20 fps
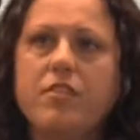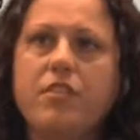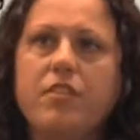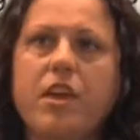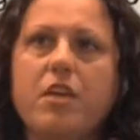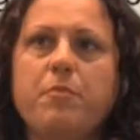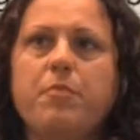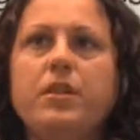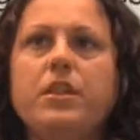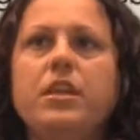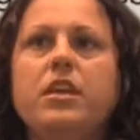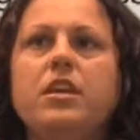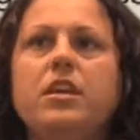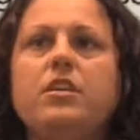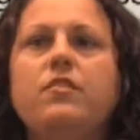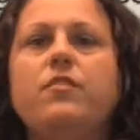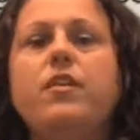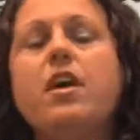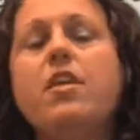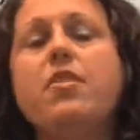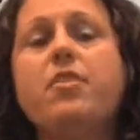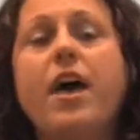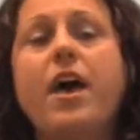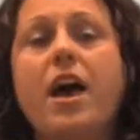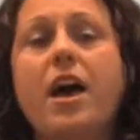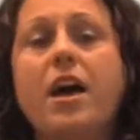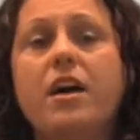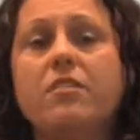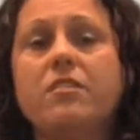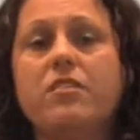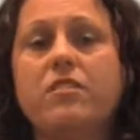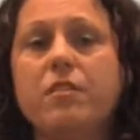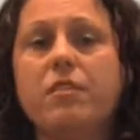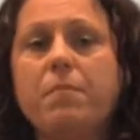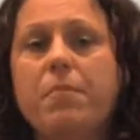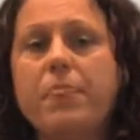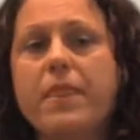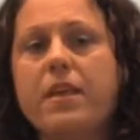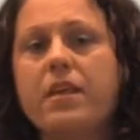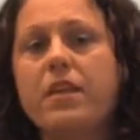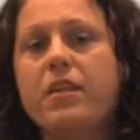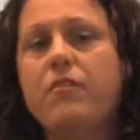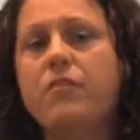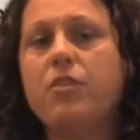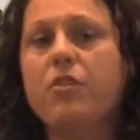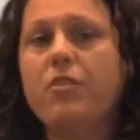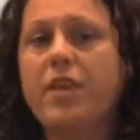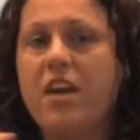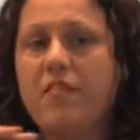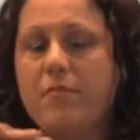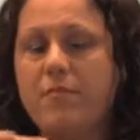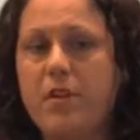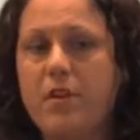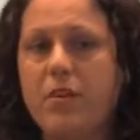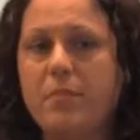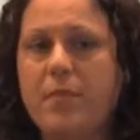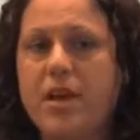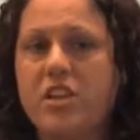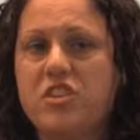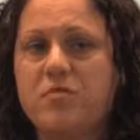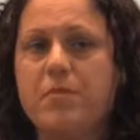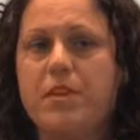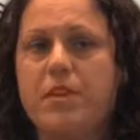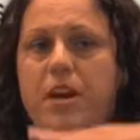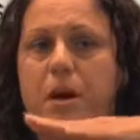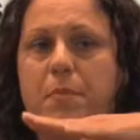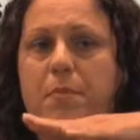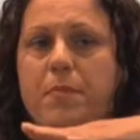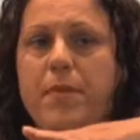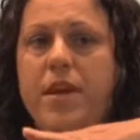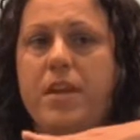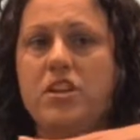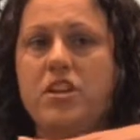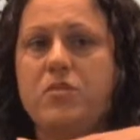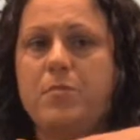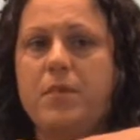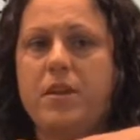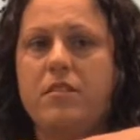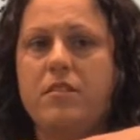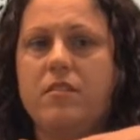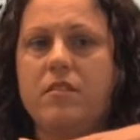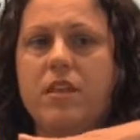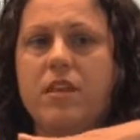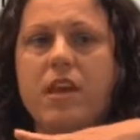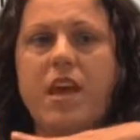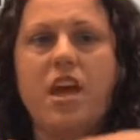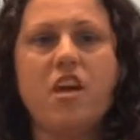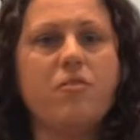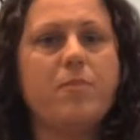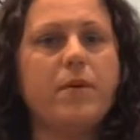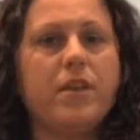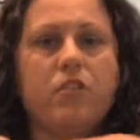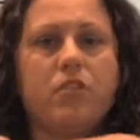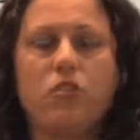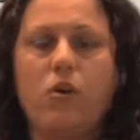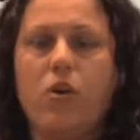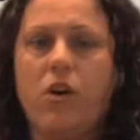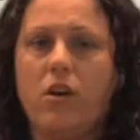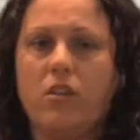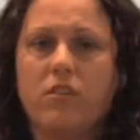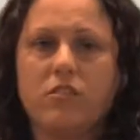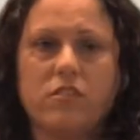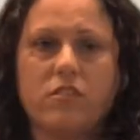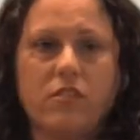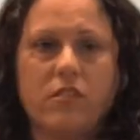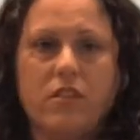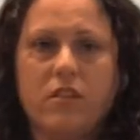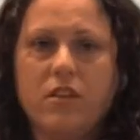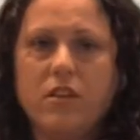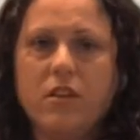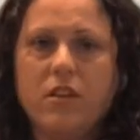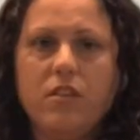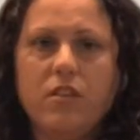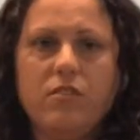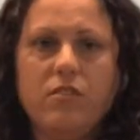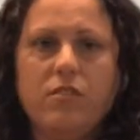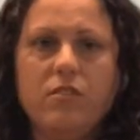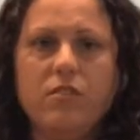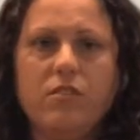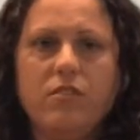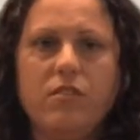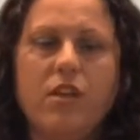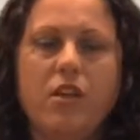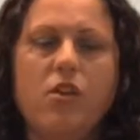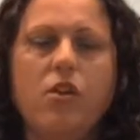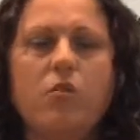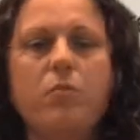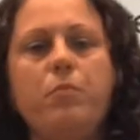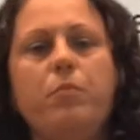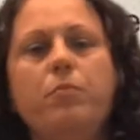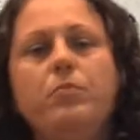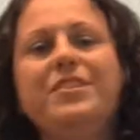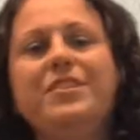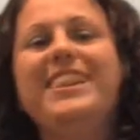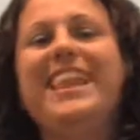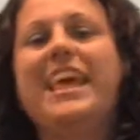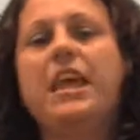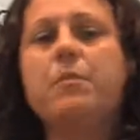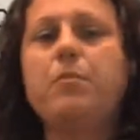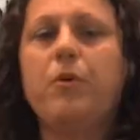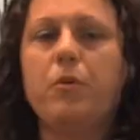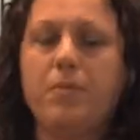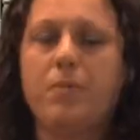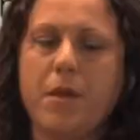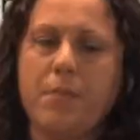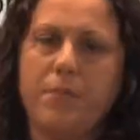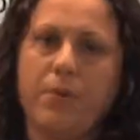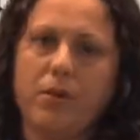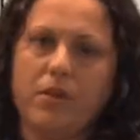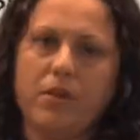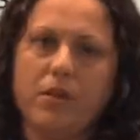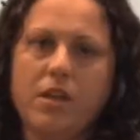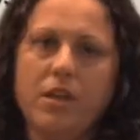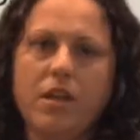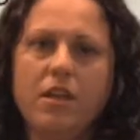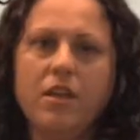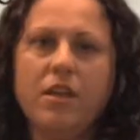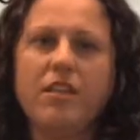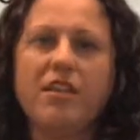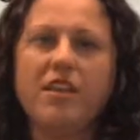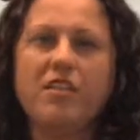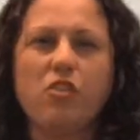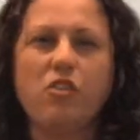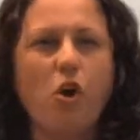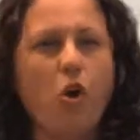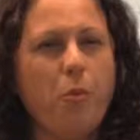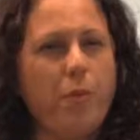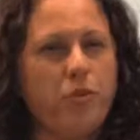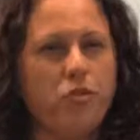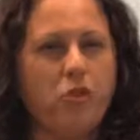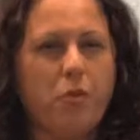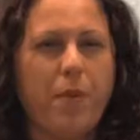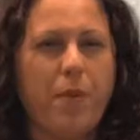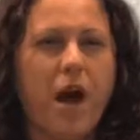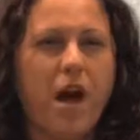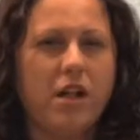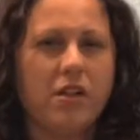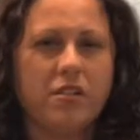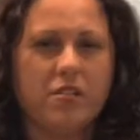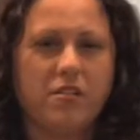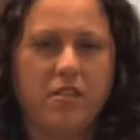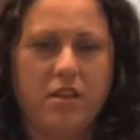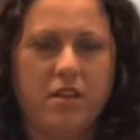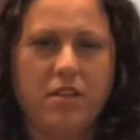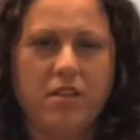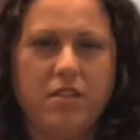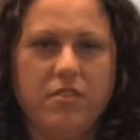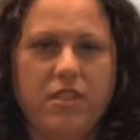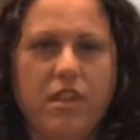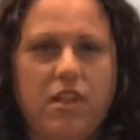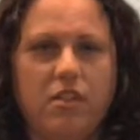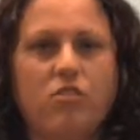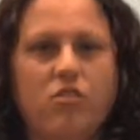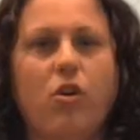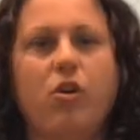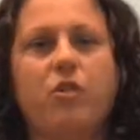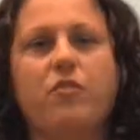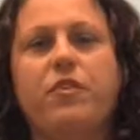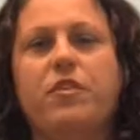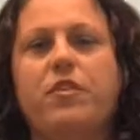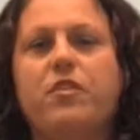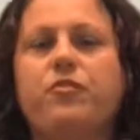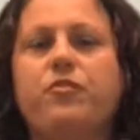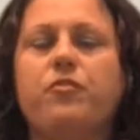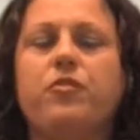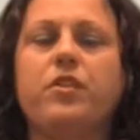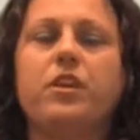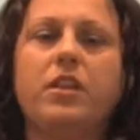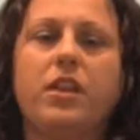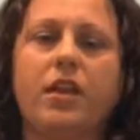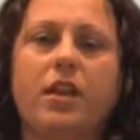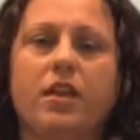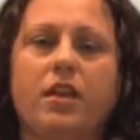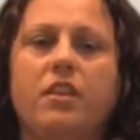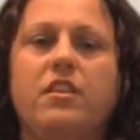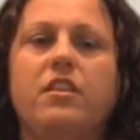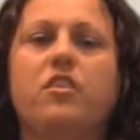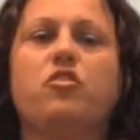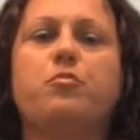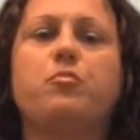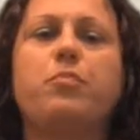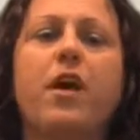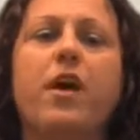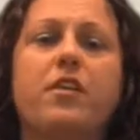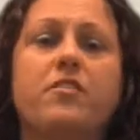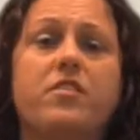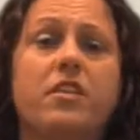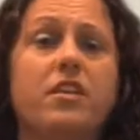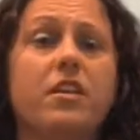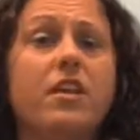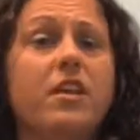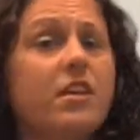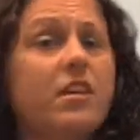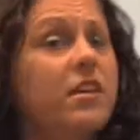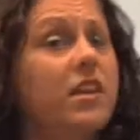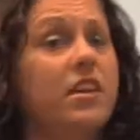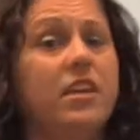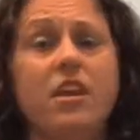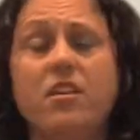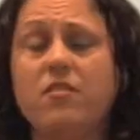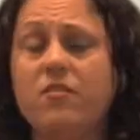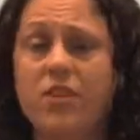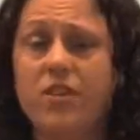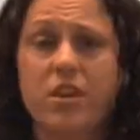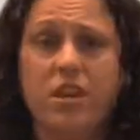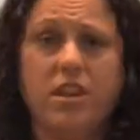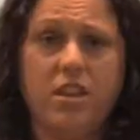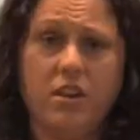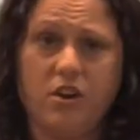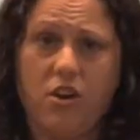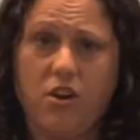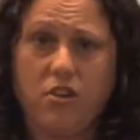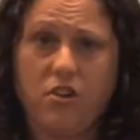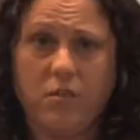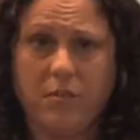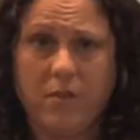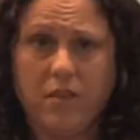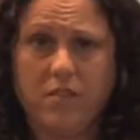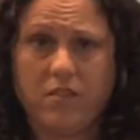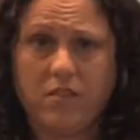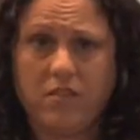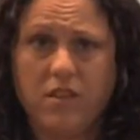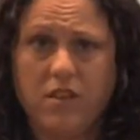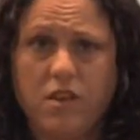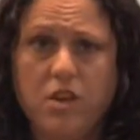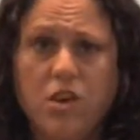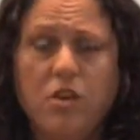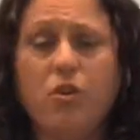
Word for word: They believe that even though they have middle management and upper management, everybody talks. They don't label people, it's an open door policy they talk very freely and can express and can get in very heated arguments.